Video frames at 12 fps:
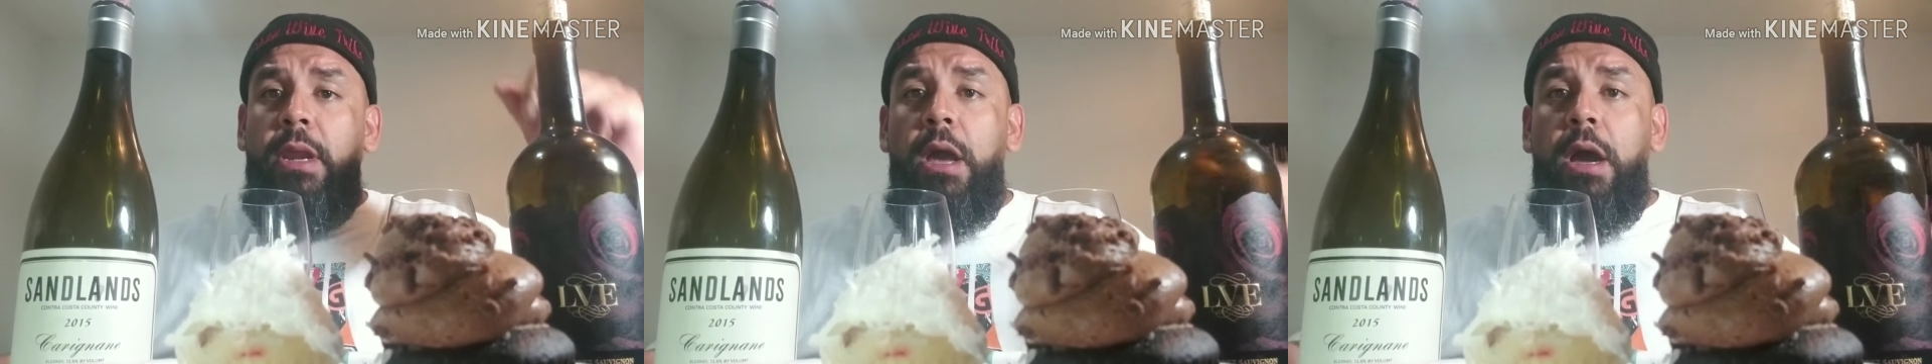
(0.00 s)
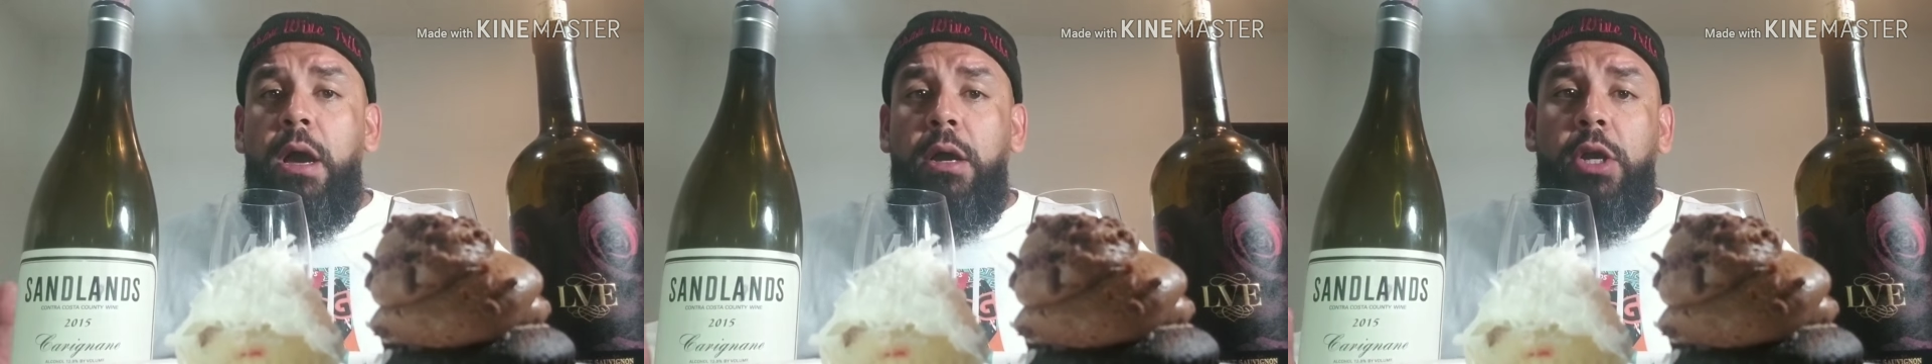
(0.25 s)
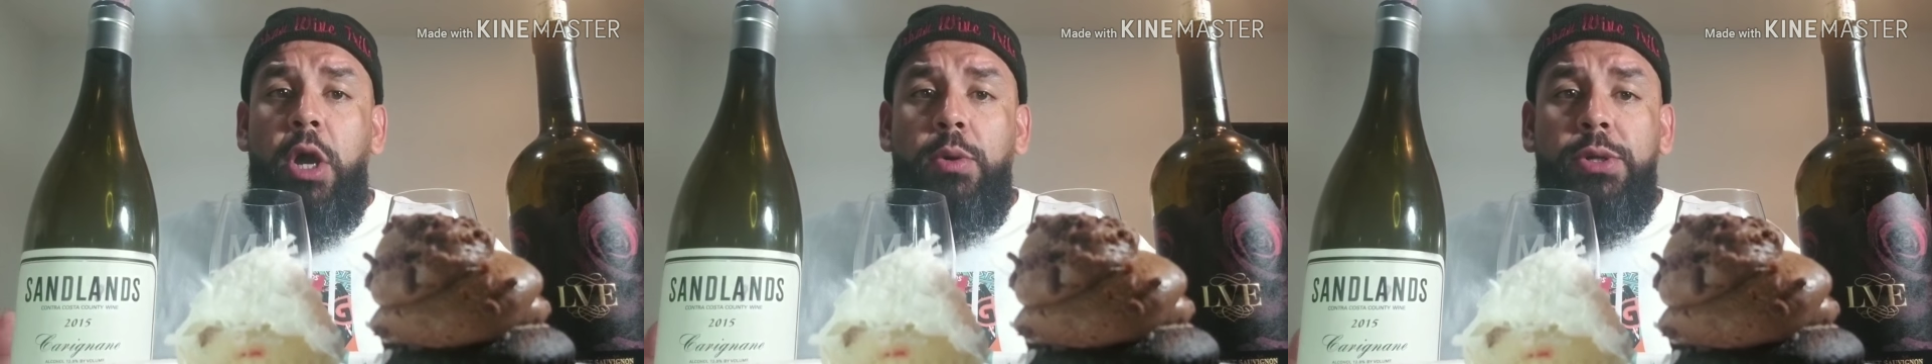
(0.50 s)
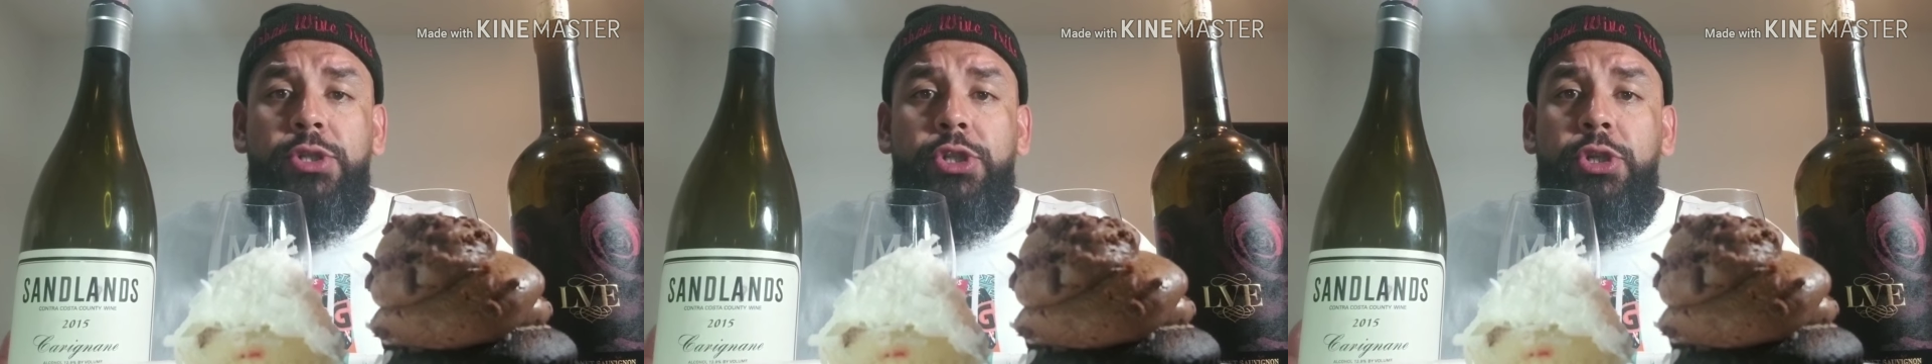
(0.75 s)
uh,
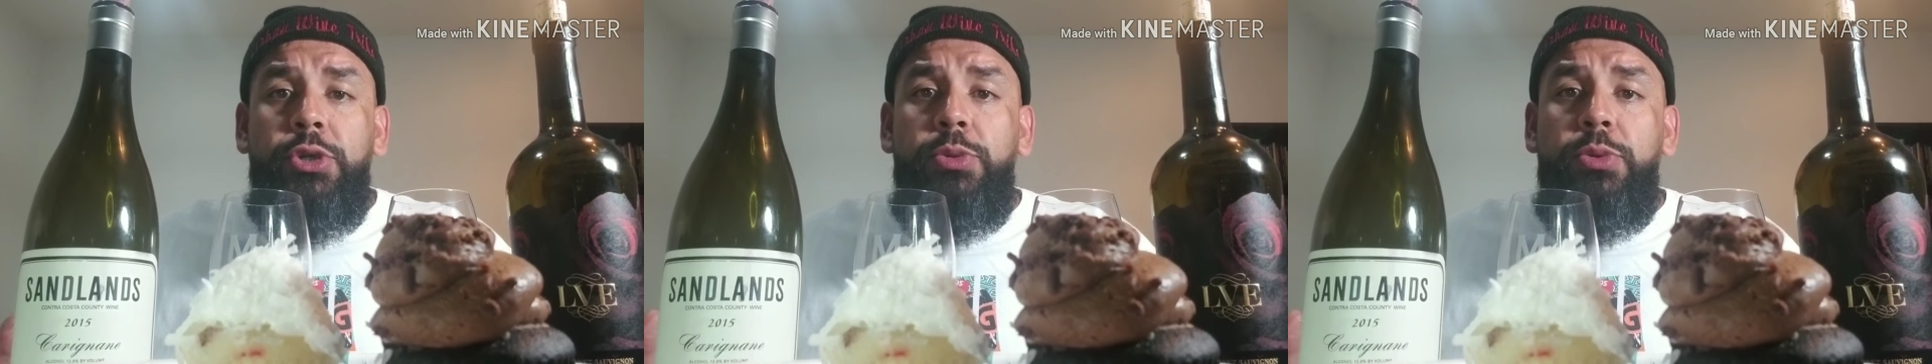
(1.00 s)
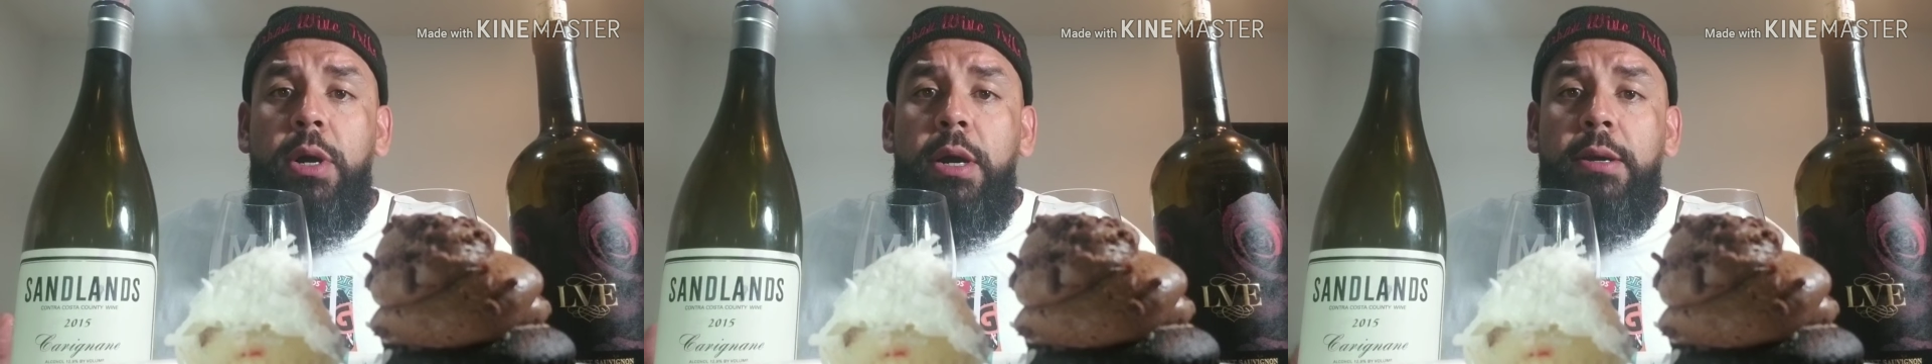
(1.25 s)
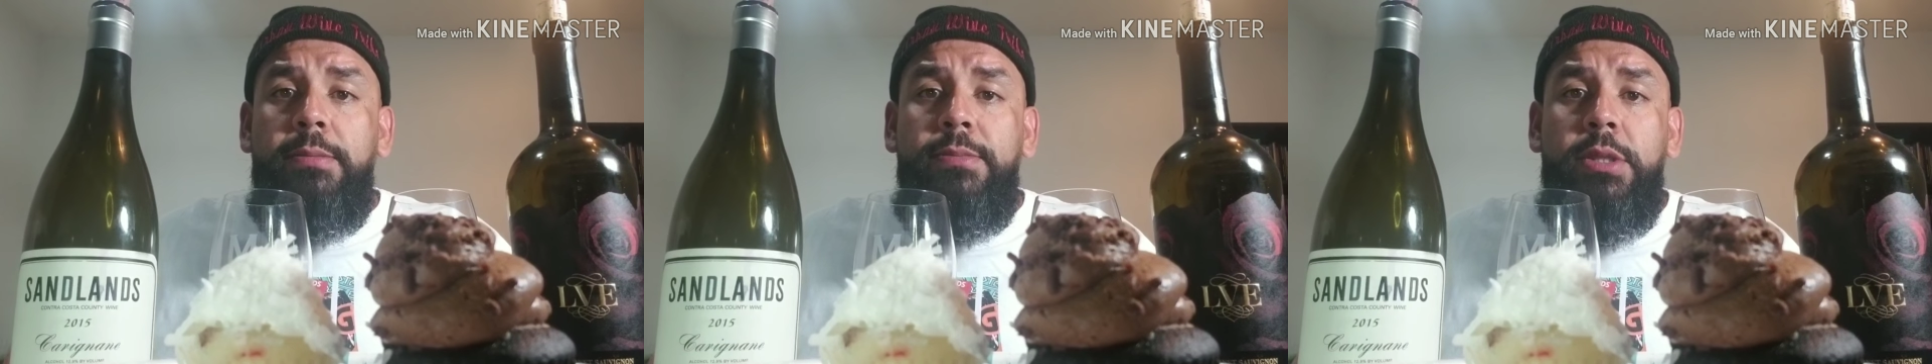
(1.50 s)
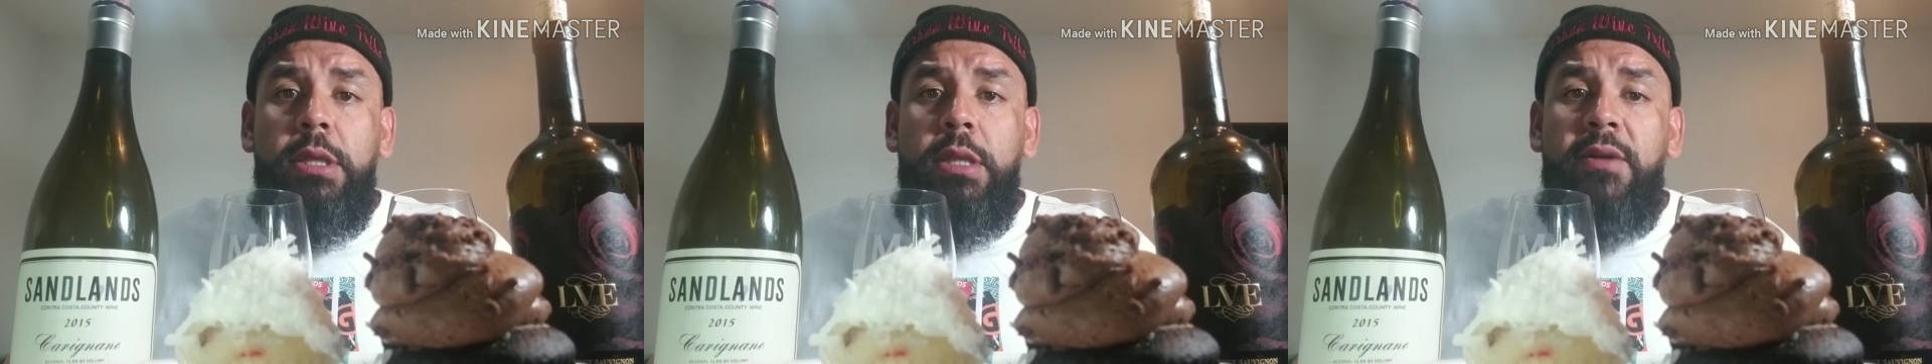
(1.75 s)
going to uh,
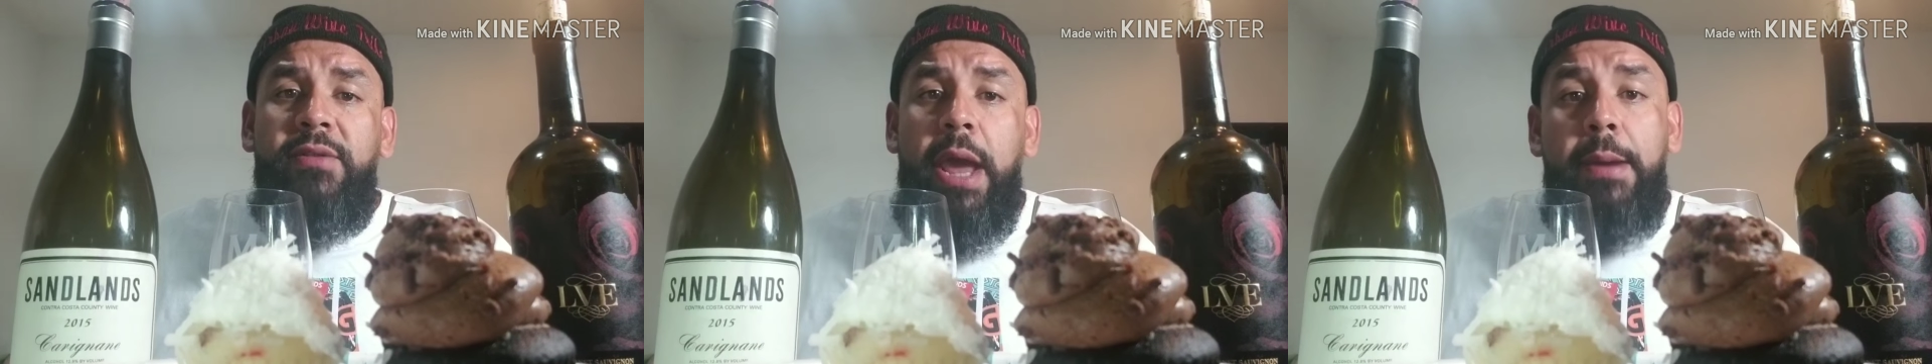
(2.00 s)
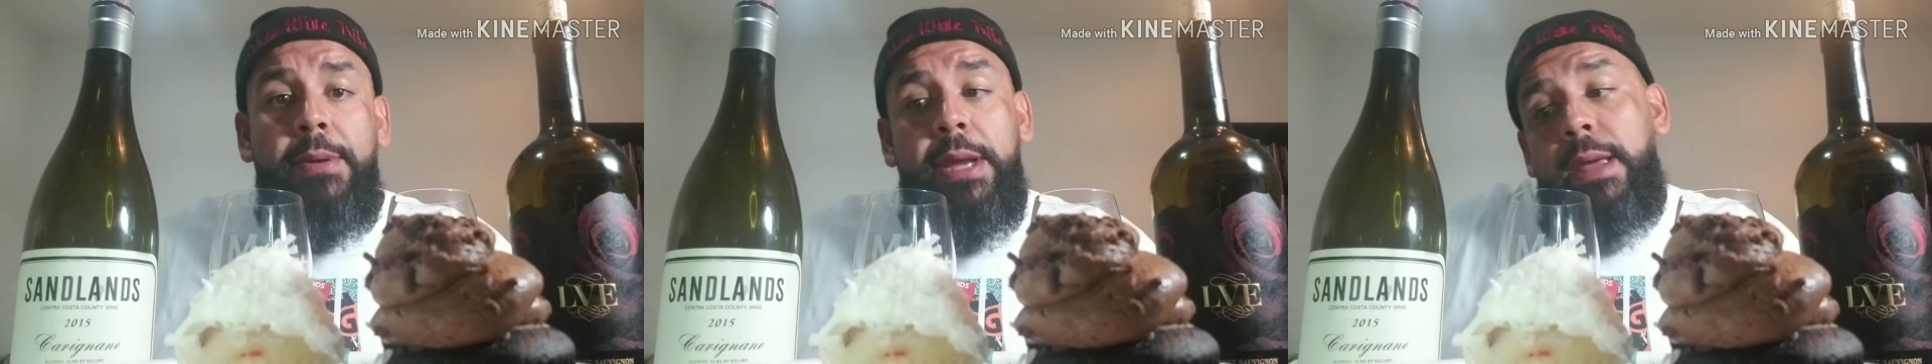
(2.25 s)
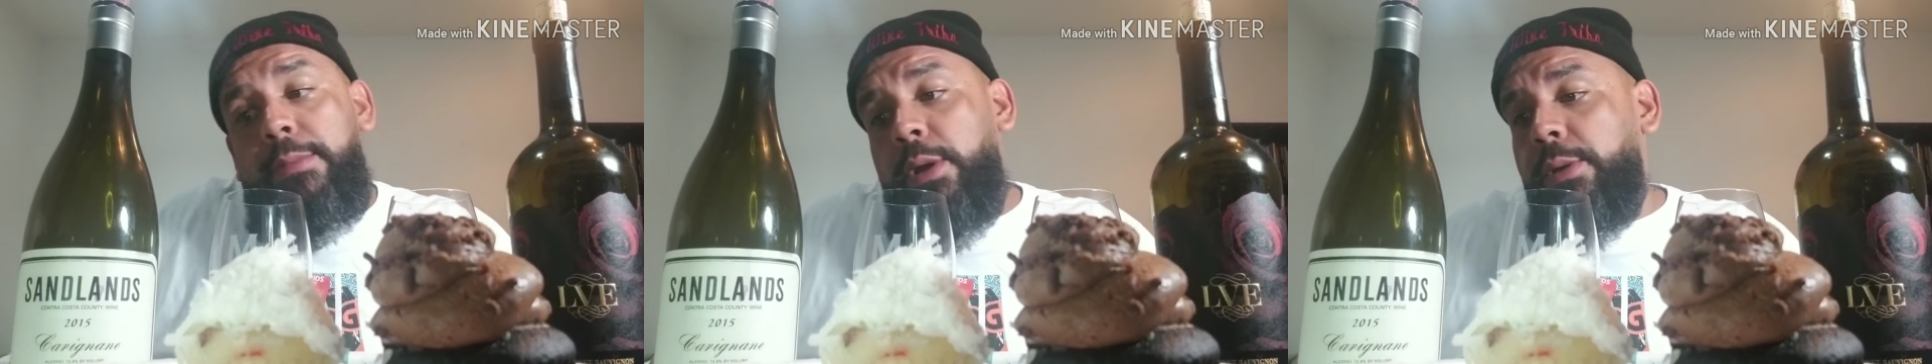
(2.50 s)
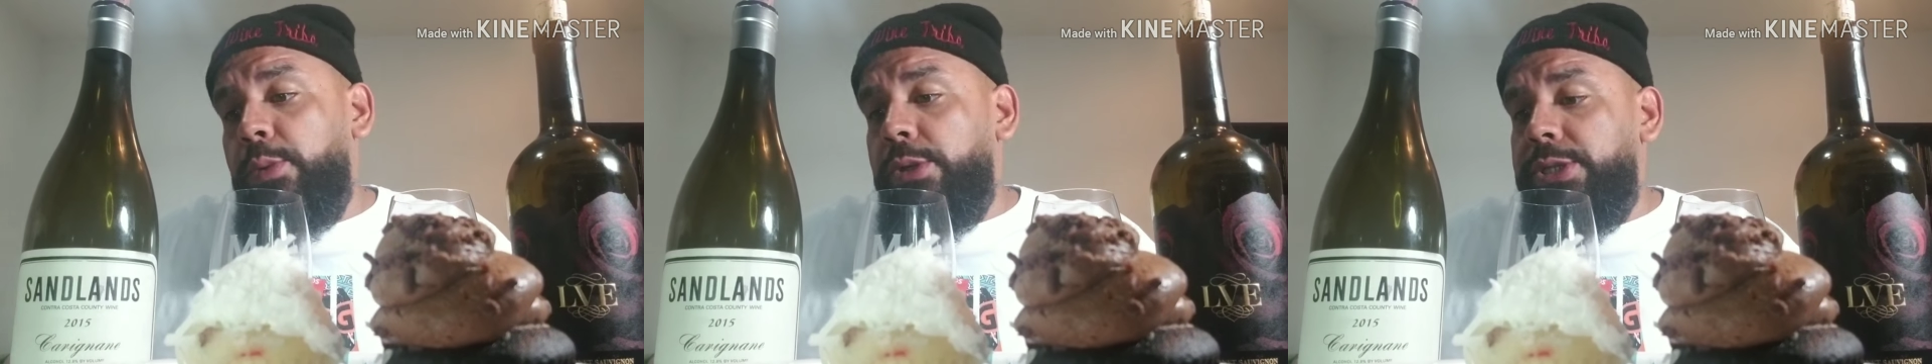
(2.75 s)
the Love Cabernet,
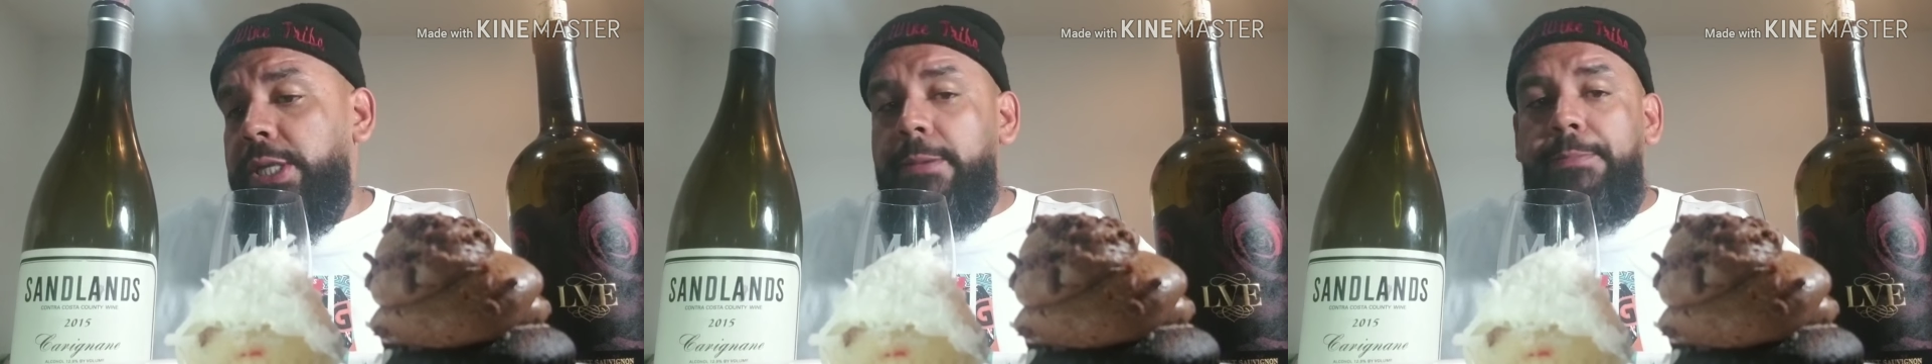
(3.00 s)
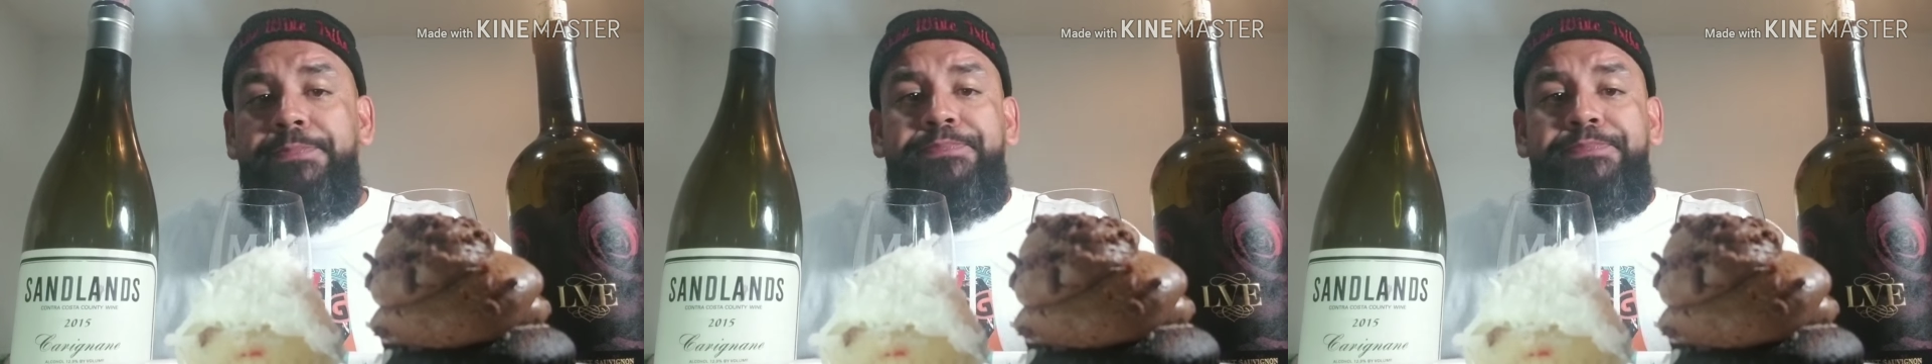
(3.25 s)
but we'll see.